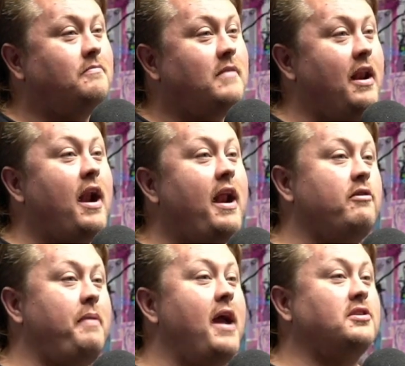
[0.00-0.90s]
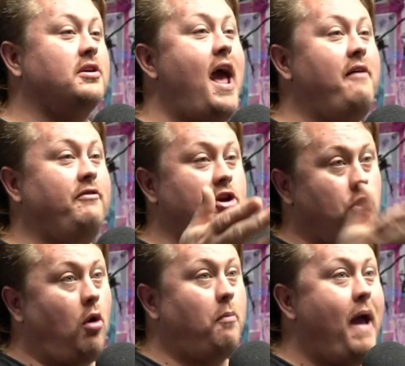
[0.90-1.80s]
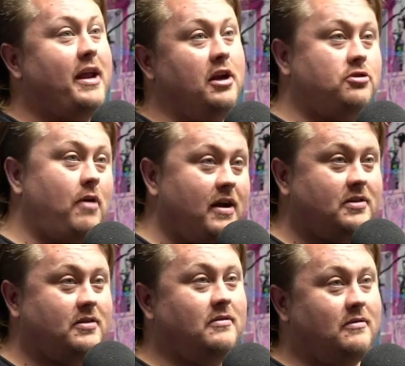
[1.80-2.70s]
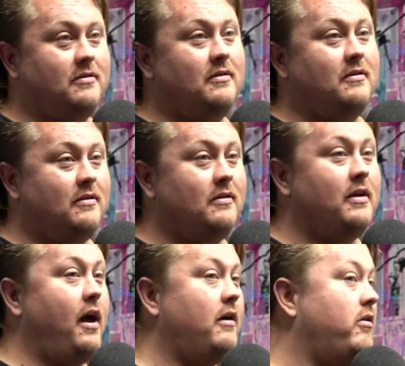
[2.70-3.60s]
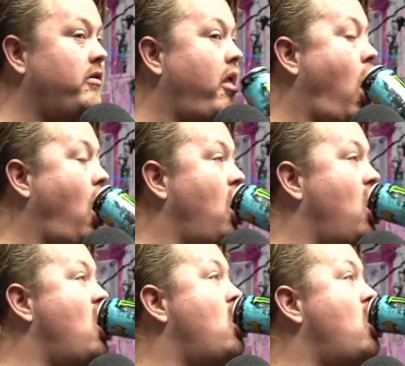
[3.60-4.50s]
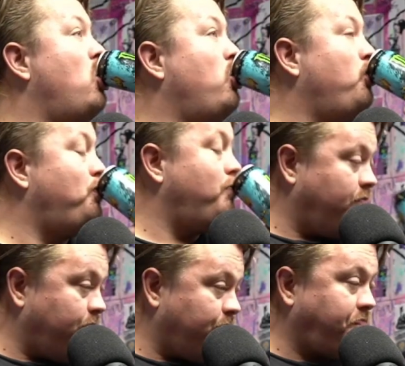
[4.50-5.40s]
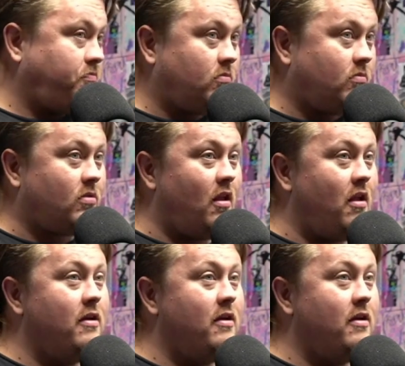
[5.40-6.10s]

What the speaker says: And not every band's going to have your backing tracks. Yeah, they won't have your project. So if the laptop fucks up, that's it.